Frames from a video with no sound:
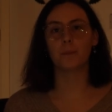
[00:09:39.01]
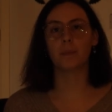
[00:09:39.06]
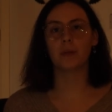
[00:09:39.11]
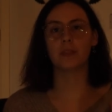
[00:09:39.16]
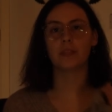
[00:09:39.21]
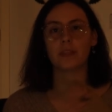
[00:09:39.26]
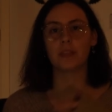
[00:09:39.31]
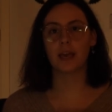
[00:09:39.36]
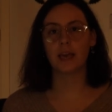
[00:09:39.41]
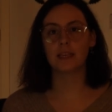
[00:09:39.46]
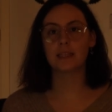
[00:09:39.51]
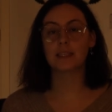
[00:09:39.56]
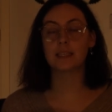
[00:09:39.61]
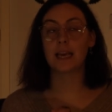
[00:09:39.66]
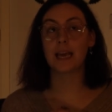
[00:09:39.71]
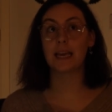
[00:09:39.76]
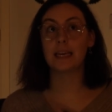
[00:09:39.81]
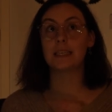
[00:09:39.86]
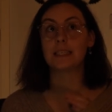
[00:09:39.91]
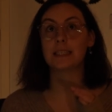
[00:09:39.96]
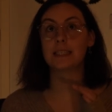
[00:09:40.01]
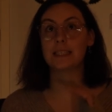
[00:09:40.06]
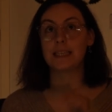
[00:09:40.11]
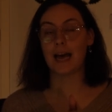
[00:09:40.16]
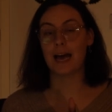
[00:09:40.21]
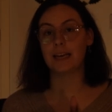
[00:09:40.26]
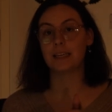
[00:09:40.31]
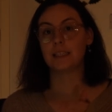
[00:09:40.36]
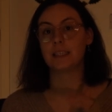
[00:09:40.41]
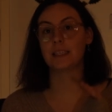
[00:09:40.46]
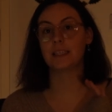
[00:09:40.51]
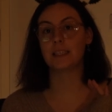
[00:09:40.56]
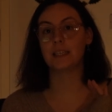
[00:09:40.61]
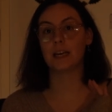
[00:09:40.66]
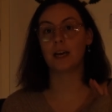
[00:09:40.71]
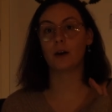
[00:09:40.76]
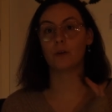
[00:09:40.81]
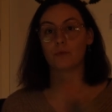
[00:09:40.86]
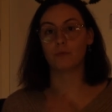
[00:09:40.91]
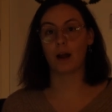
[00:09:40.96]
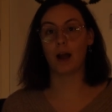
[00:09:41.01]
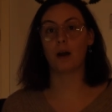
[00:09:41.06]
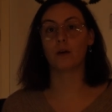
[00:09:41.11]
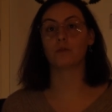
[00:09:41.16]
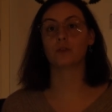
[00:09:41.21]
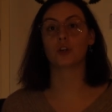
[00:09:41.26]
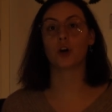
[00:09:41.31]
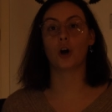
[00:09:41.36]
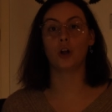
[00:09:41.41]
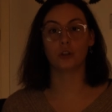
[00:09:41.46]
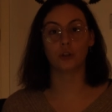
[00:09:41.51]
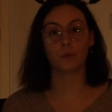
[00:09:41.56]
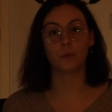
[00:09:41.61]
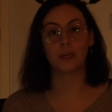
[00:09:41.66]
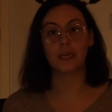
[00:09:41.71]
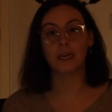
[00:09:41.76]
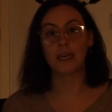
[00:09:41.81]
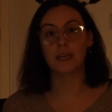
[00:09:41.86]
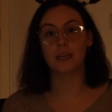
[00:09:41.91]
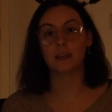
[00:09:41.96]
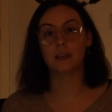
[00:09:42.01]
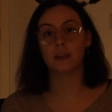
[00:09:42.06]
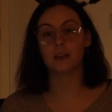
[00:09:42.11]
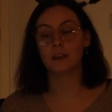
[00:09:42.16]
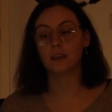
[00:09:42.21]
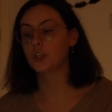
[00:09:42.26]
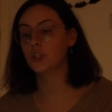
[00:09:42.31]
but this is set around Halloween.